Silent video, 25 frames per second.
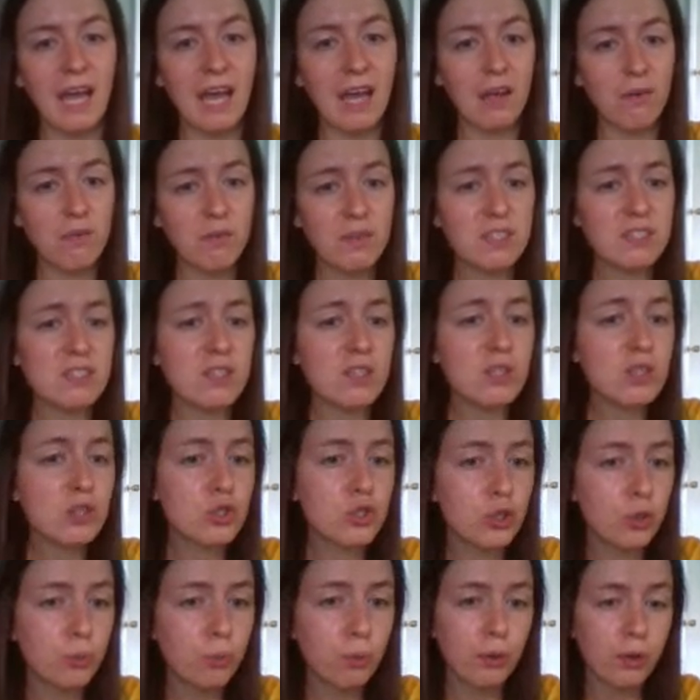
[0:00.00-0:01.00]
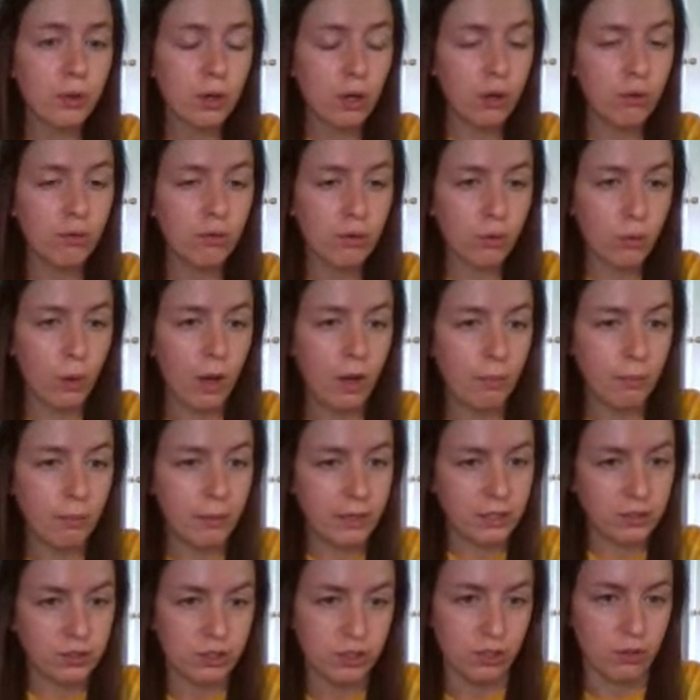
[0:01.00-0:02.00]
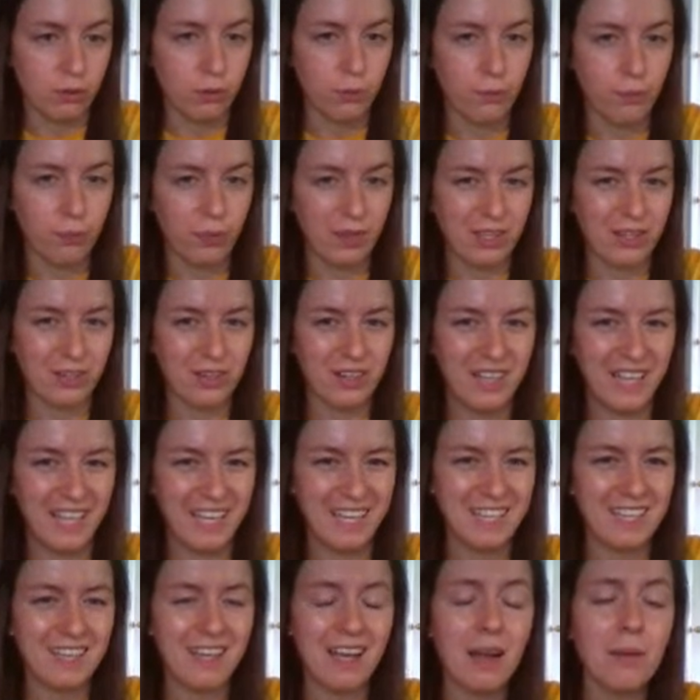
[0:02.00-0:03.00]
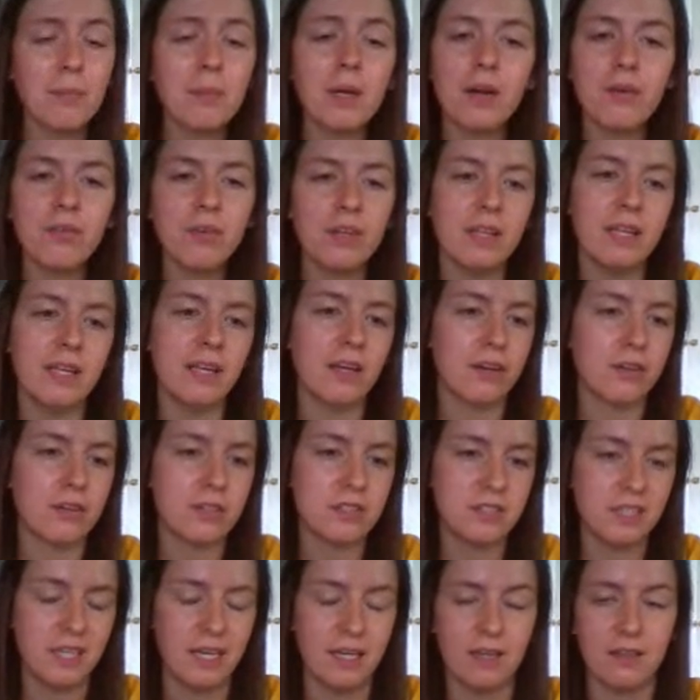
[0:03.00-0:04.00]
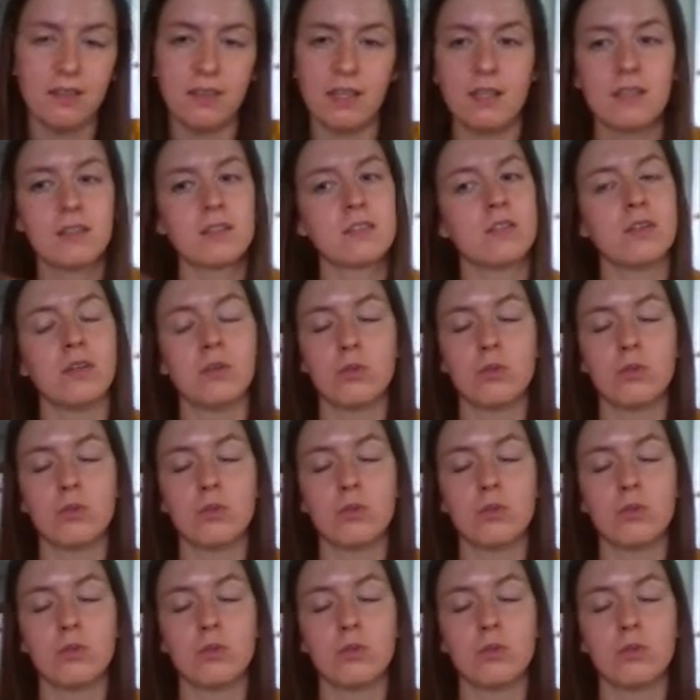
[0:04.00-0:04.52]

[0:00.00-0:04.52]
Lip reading: If this is super overwhelming to you and you're like, I'm not really understanding this,